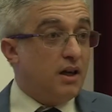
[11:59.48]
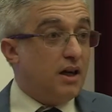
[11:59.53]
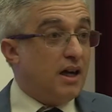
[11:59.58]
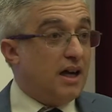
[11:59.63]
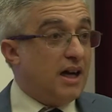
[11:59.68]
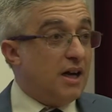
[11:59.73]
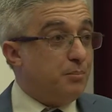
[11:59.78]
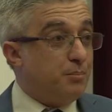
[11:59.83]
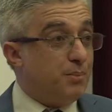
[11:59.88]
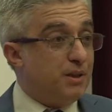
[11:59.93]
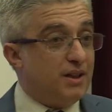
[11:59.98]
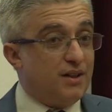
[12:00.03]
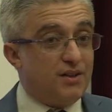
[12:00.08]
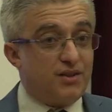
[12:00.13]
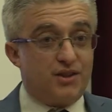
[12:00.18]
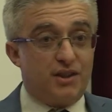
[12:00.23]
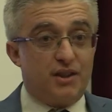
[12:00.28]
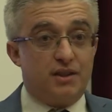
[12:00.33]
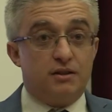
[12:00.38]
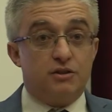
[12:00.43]

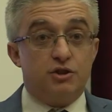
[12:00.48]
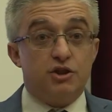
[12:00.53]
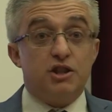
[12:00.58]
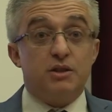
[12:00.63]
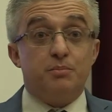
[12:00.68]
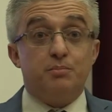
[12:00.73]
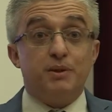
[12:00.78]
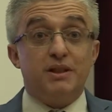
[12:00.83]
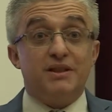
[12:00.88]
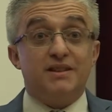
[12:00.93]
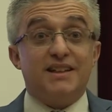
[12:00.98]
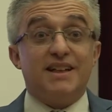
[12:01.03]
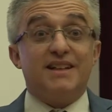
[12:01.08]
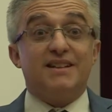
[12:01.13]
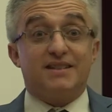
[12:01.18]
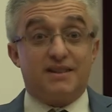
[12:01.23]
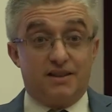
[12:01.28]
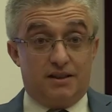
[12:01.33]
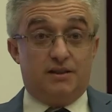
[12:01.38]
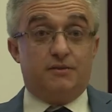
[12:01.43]
happiness and GDP
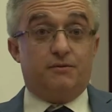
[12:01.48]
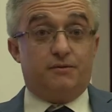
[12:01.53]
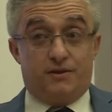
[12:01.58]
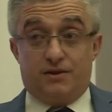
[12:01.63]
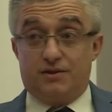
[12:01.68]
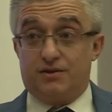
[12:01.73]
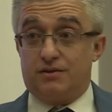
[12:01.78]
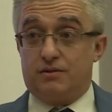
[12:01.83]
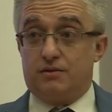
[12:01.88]
tells a difference.